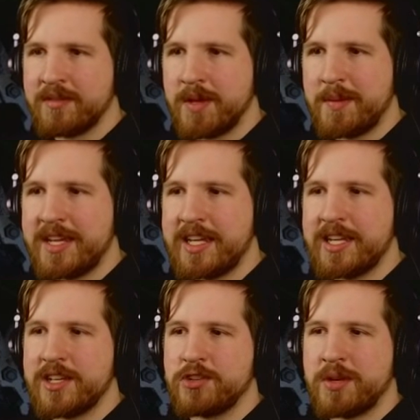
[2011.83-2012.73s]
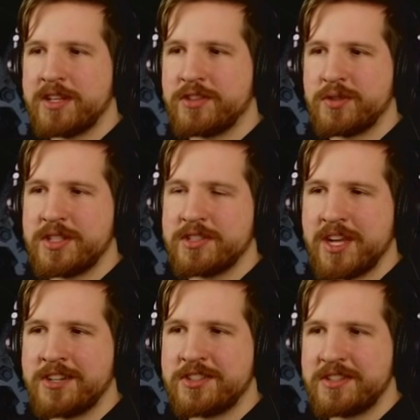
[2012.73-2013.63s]
Maybe he transferred his
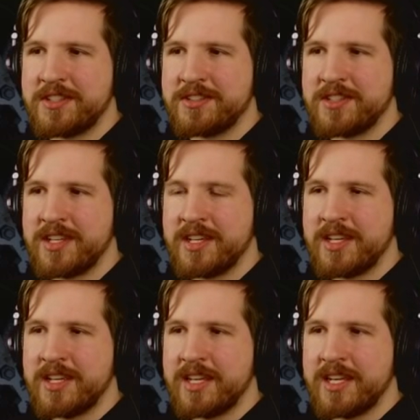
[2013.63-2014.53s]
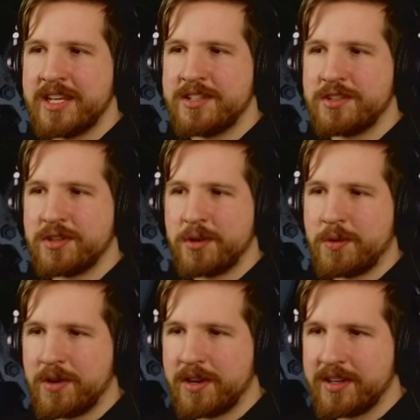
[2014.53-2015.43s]
consciousness into
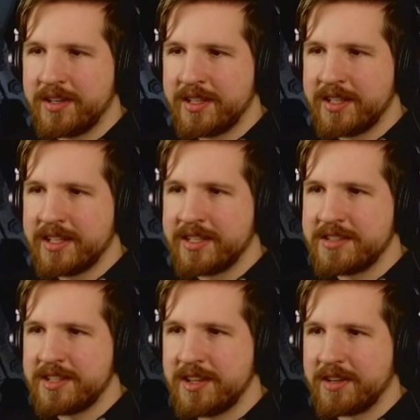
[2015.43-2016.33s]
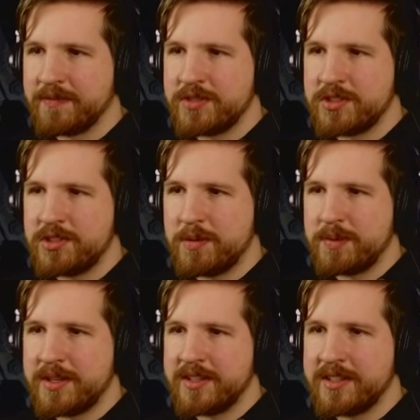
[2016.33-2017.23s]
corn. Cause see, look,
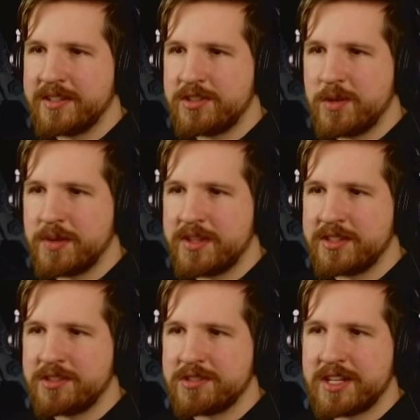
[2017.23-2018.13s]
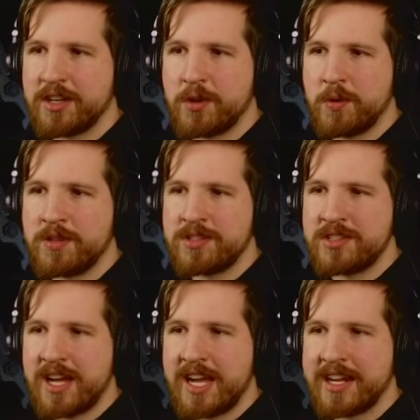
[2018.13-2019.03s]
stupid, stupid. This looks like a corn
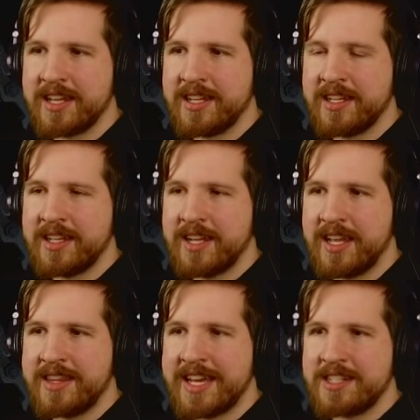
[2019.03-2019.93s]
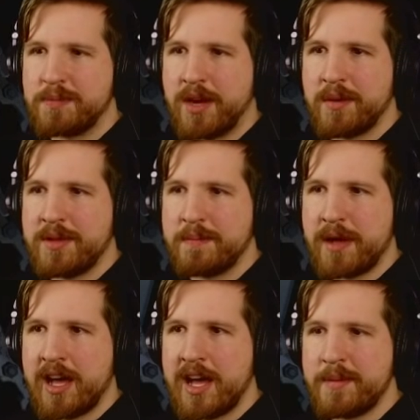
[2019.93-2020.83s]
stalk, and that's probably
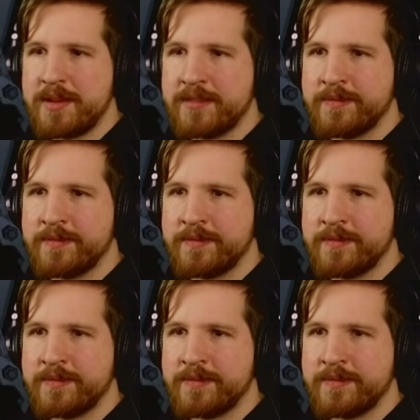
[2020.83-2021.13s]
Bob?